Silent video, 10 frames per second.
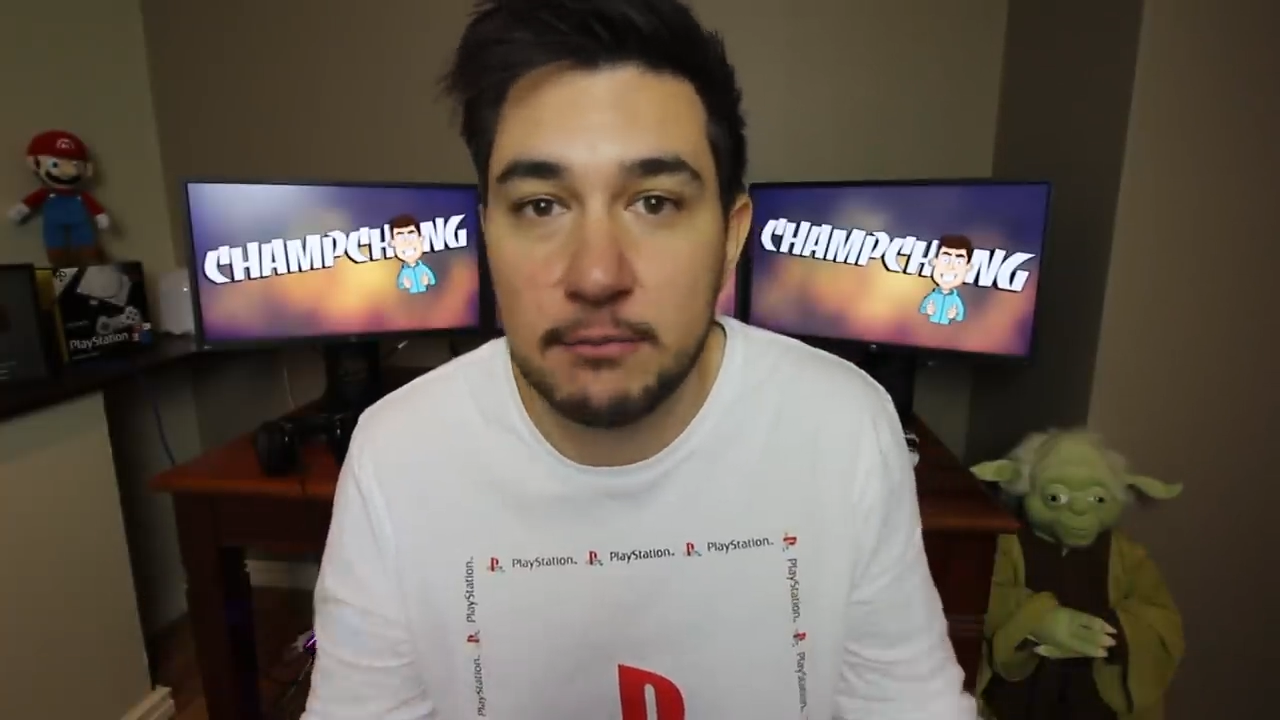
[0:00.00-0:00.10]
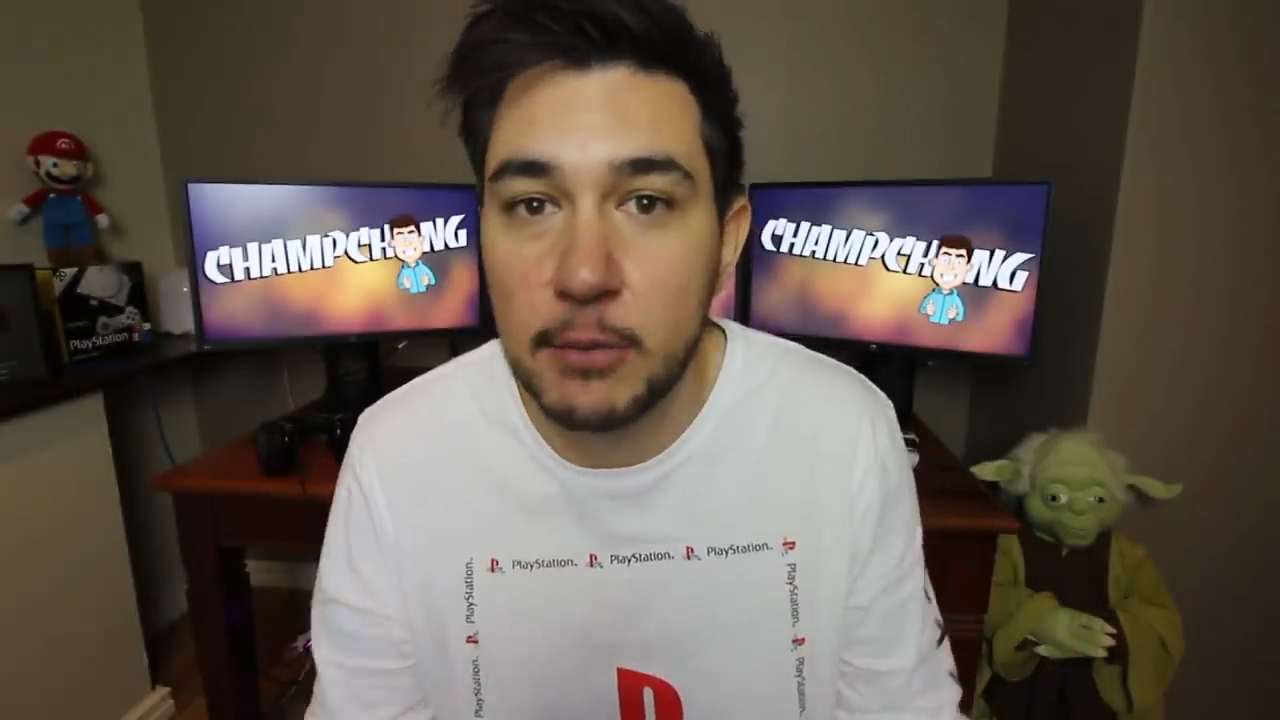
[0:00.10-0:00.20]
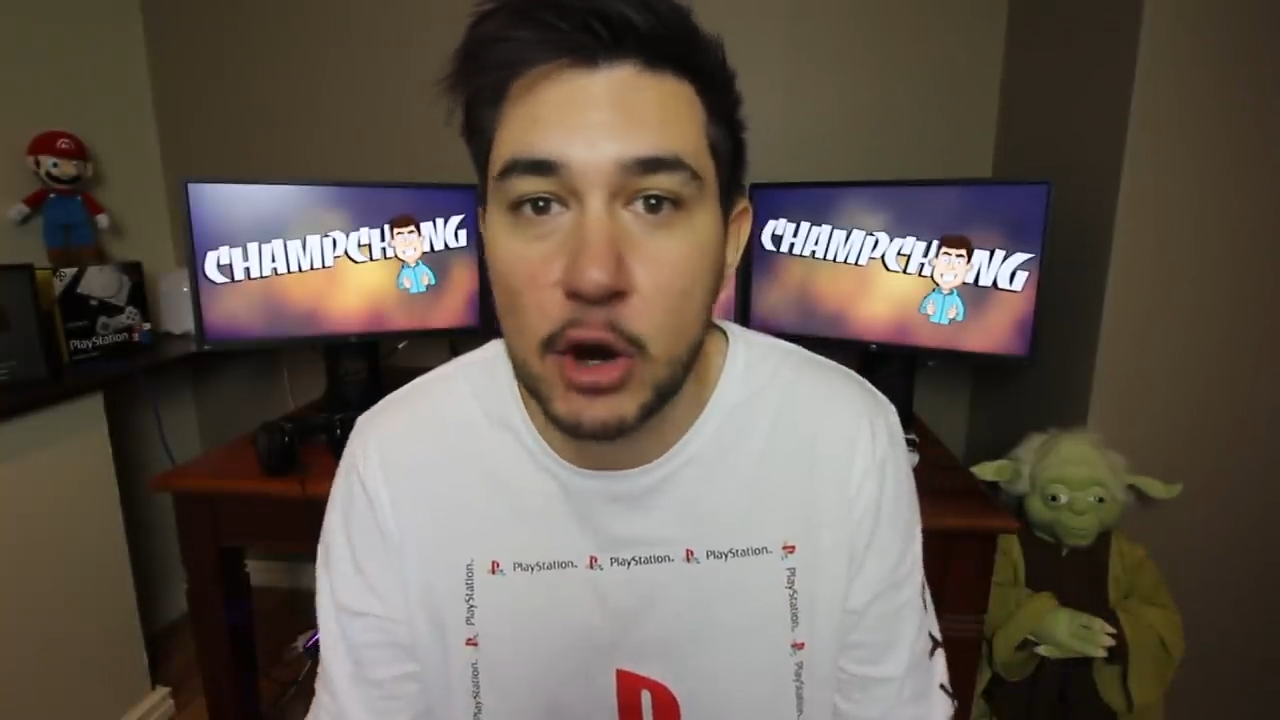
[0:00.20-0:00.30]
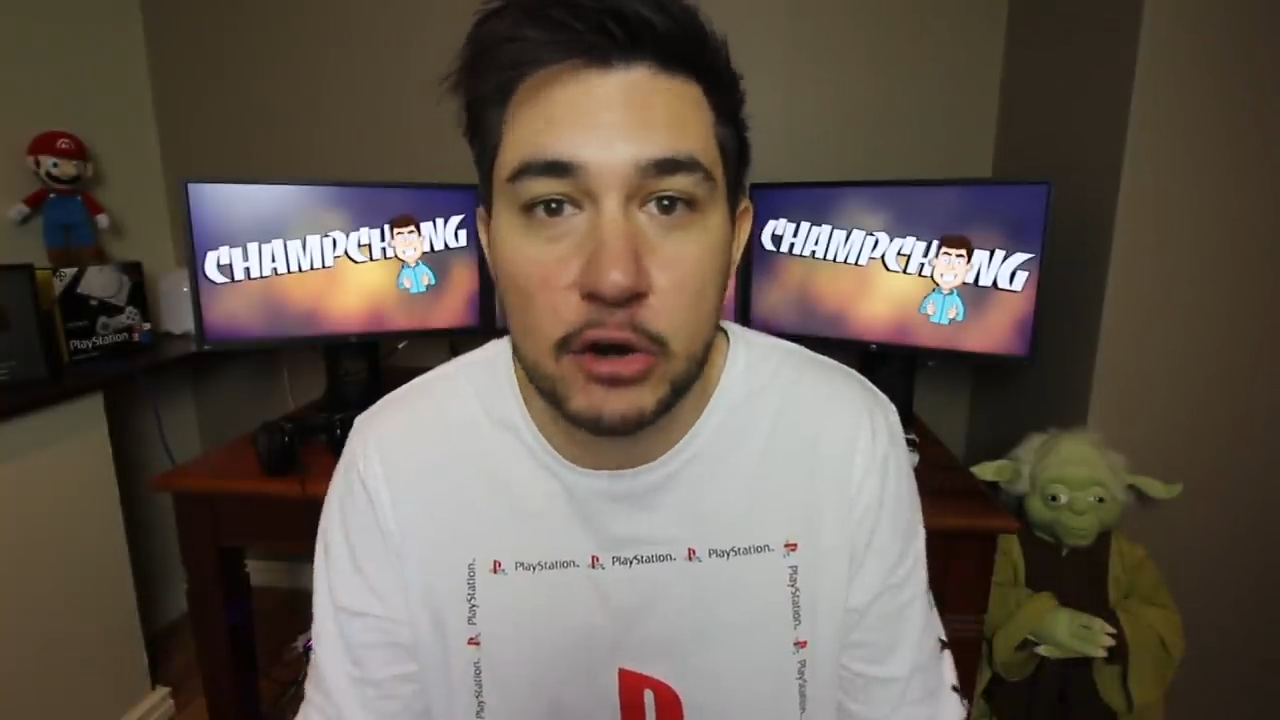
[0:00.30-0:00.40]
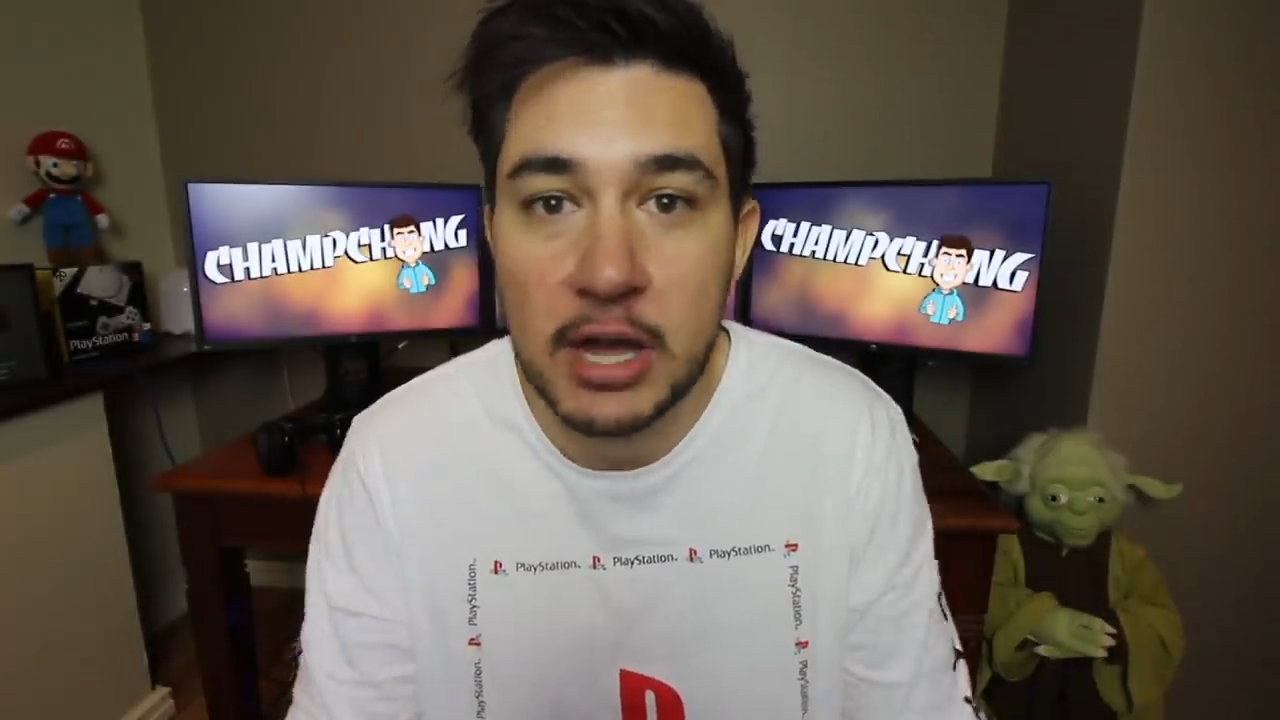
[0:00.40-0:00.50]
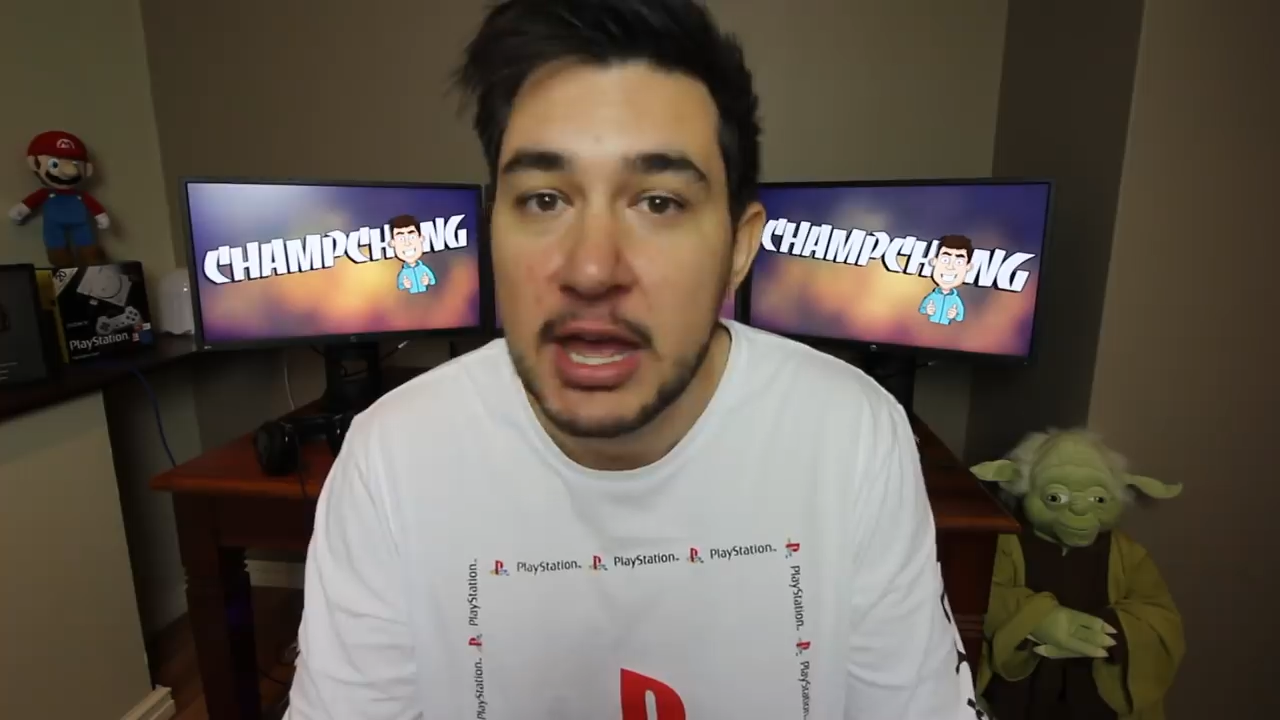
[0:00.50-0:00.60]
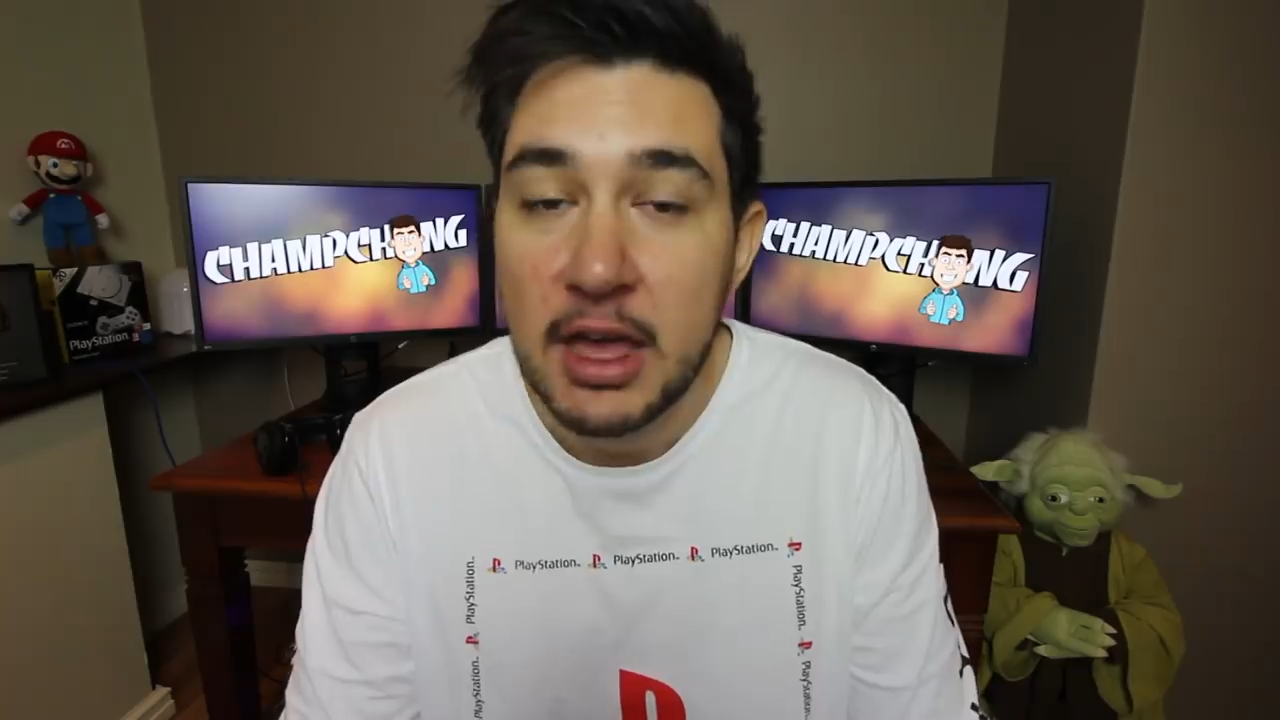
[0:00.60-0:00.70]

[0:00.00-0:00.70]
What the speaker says: mode